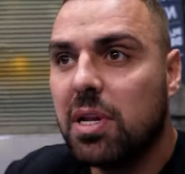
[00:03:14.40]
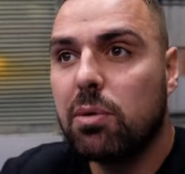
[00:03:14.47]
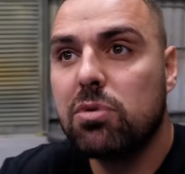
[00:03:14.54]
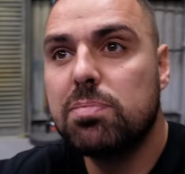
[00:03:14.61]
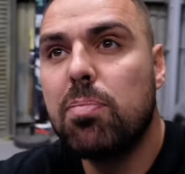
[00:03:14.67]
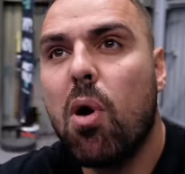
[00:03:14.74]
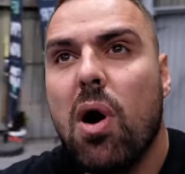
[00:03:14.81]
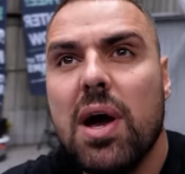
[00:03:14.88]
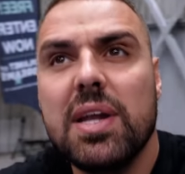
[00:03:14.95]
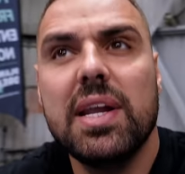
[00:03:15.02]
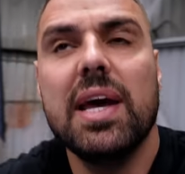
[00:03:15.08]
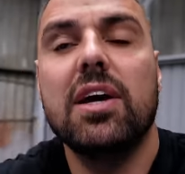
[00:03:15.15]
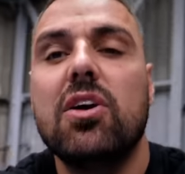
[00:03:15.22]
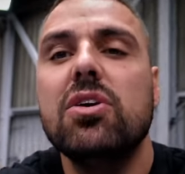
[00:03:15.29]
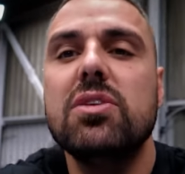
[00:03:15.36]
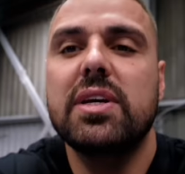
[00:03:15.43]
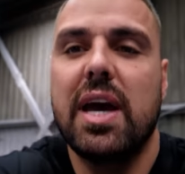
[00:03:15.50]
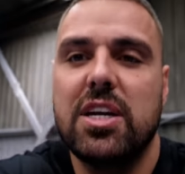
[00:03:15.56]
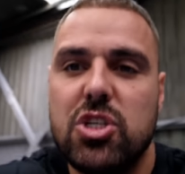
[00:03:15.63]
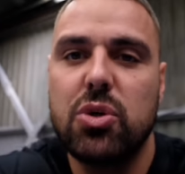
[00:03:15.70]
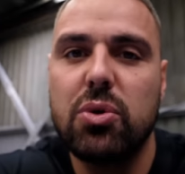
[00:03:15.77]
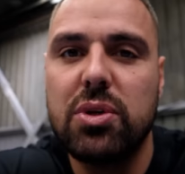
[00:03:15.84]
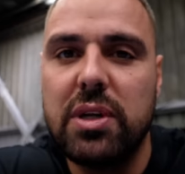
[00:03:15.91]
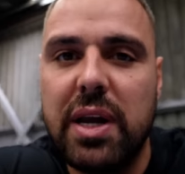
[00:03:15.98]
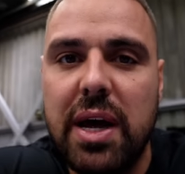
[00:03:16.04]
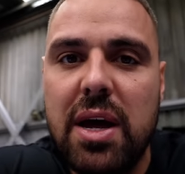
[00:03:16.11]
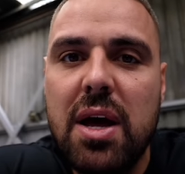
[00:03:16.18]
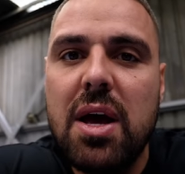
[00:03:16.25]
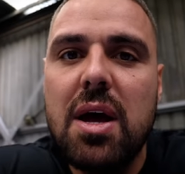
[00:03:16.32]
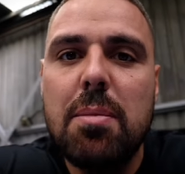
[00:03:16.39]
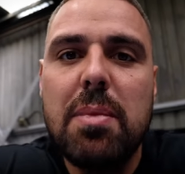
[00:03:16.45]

that was buying it couldn't get insured on it,